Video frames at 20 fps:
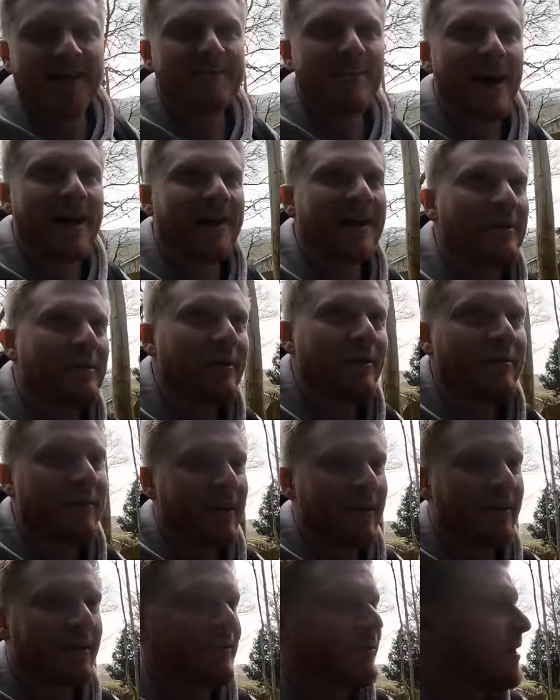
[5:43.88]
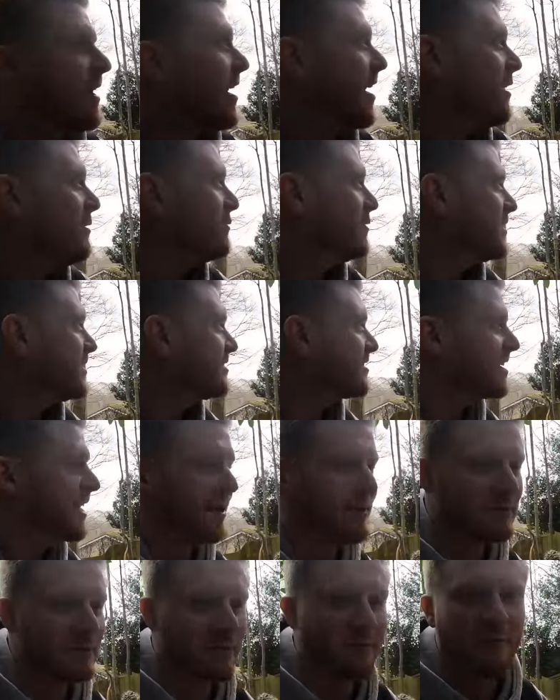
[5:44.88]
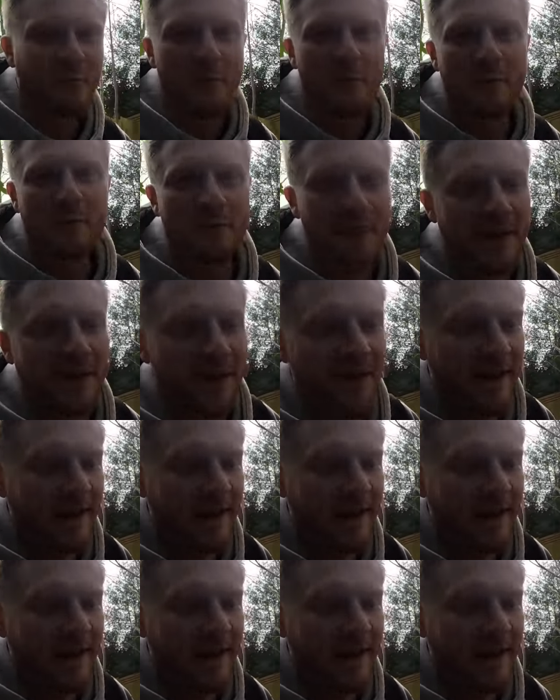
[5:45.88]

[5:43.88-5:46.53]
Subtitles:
is mad how you think of how these towns were formed.